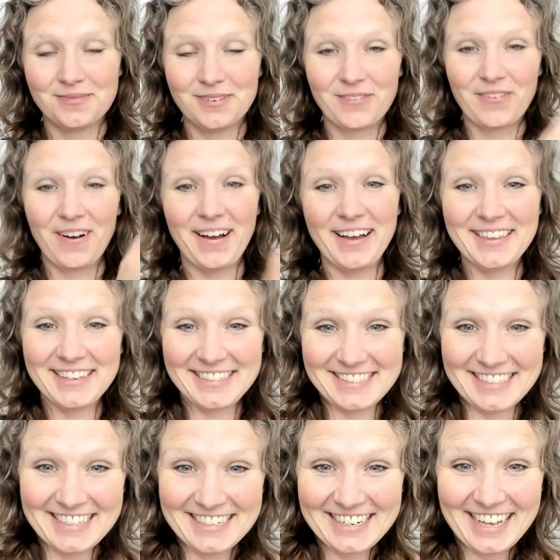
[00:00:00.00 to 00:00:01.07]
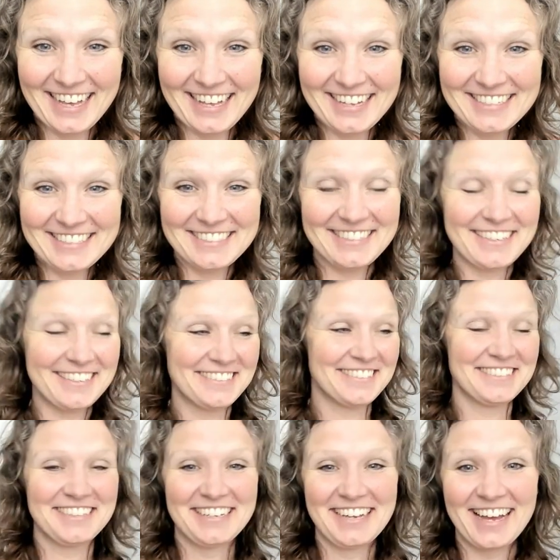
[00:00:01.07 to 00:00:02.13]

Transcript: Ra, the sun god, you know?